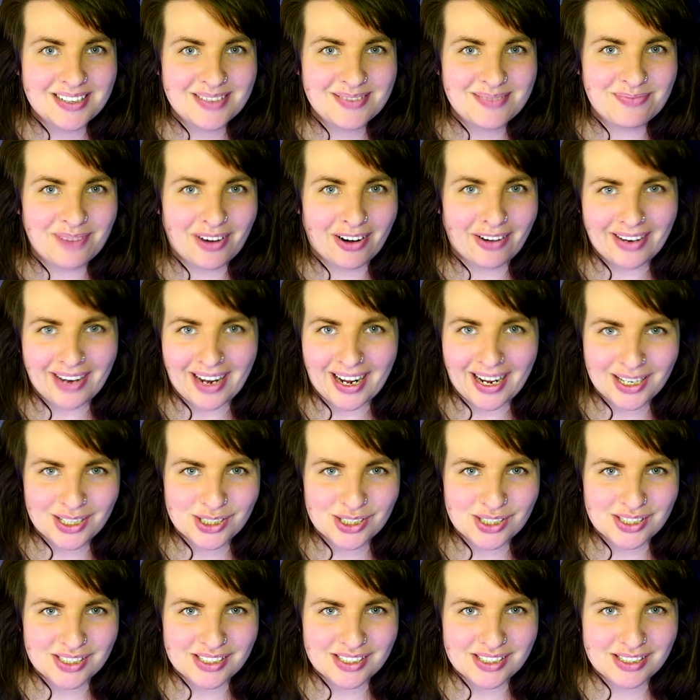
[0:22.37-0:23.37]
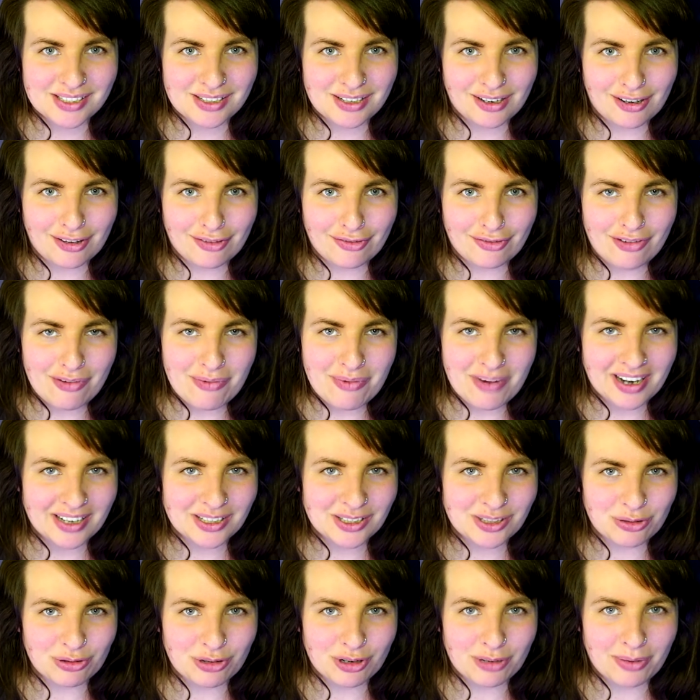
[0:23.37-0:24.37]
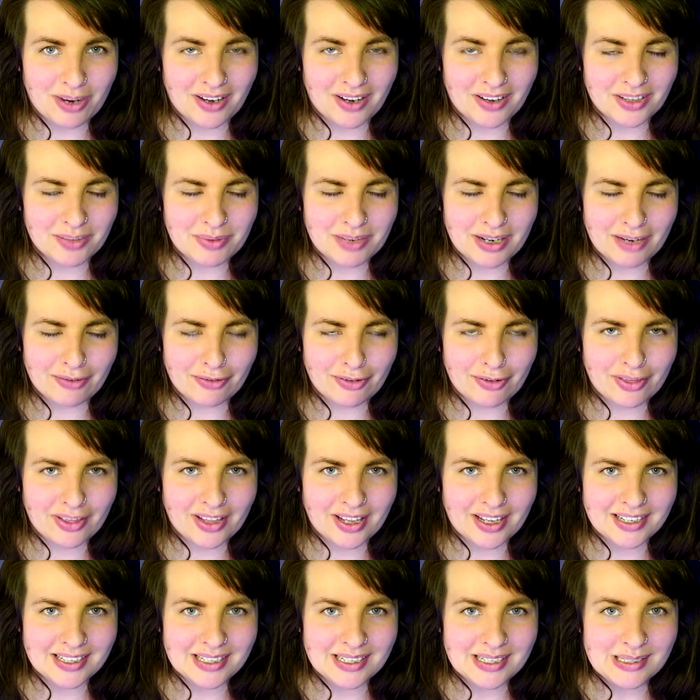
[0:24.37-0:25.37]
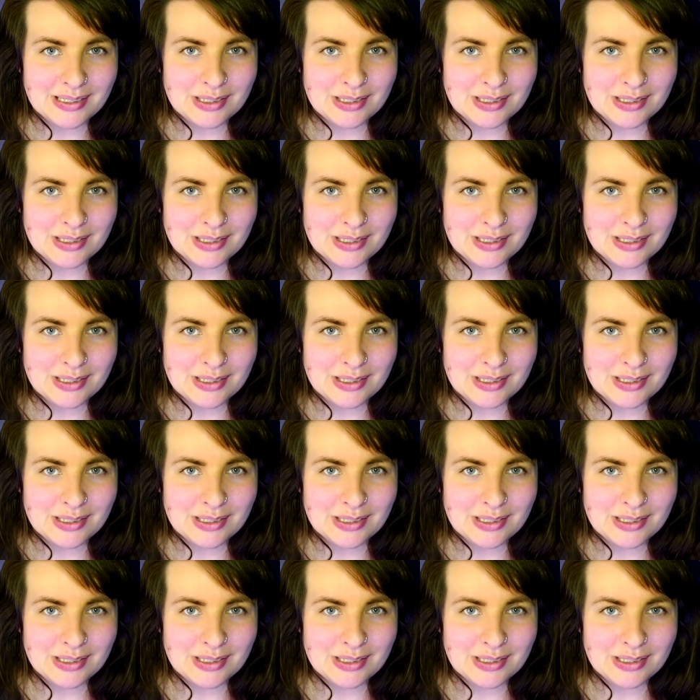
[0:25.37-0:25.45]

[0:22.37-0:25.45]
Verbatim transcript: my reaction stuff and when I talk about them and everything.